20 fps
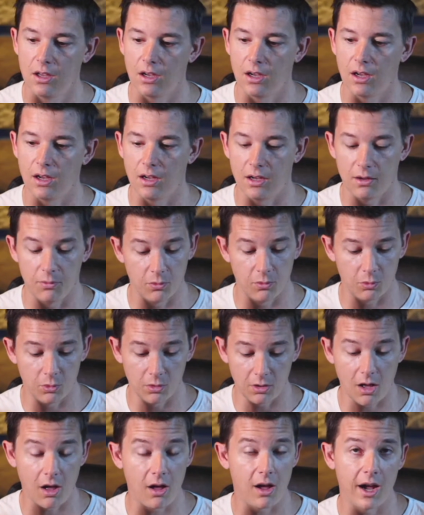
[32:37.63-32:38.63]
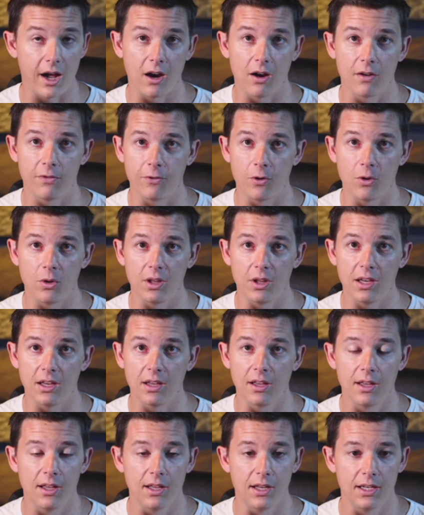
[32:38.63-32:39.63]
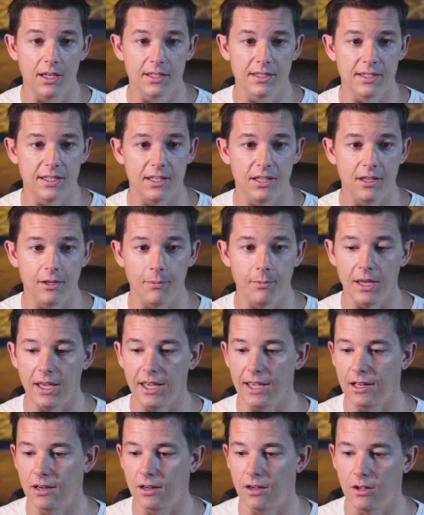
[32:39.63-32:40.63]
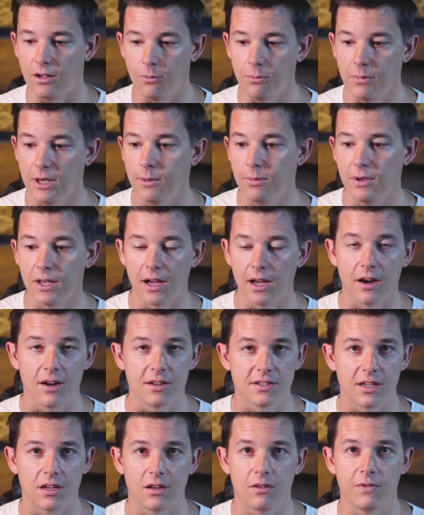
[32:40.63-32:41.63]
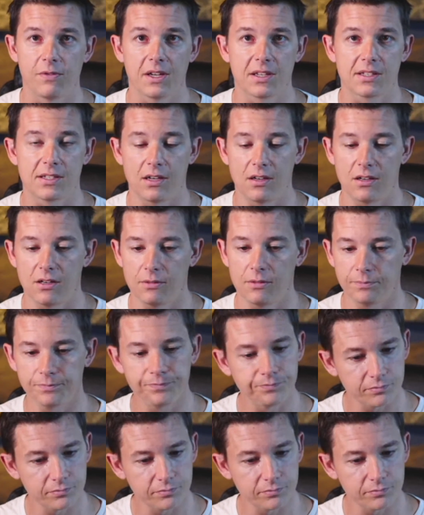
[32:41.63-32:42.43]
I'll hire a Foley team, and I'll maybe hire a sound effects editor.